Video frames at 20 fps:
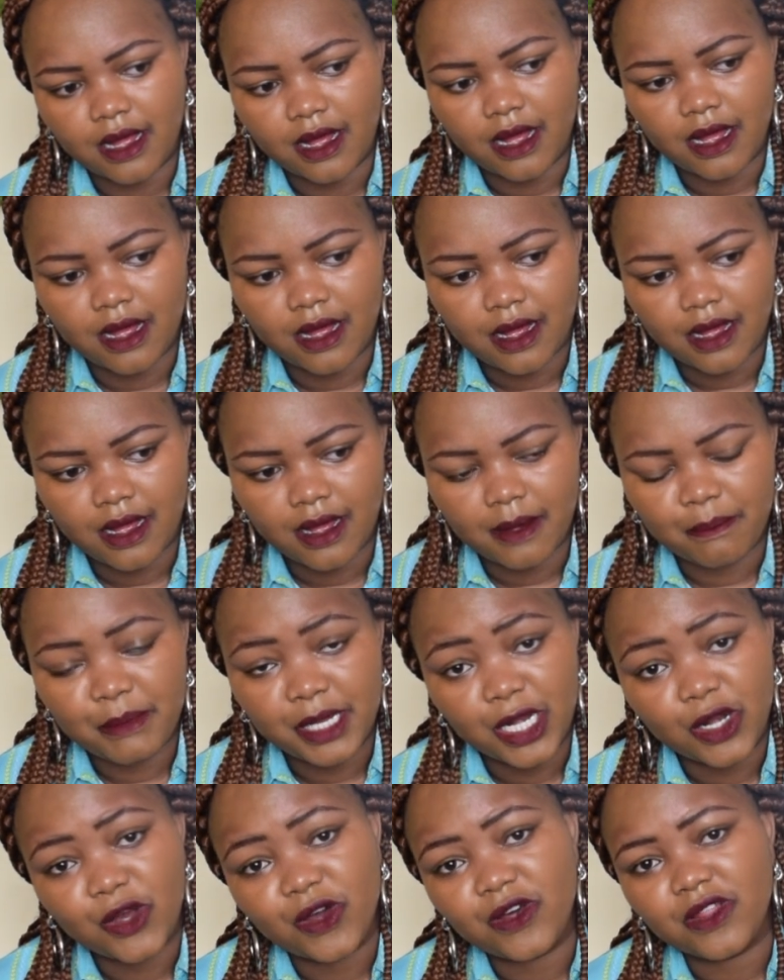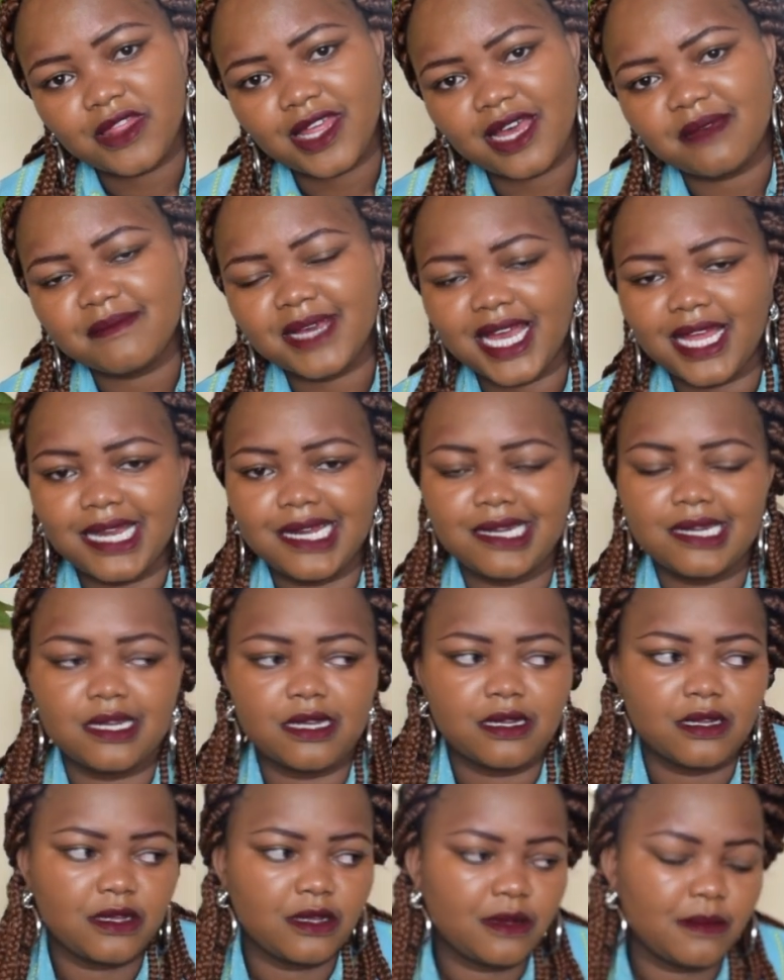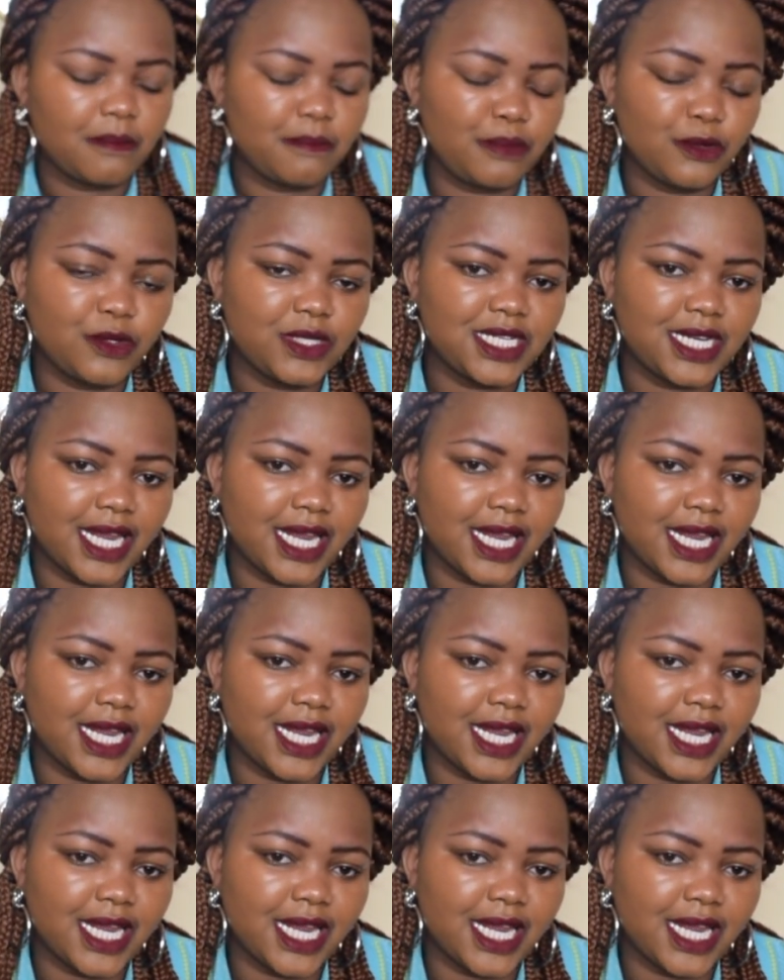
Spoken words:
below them and put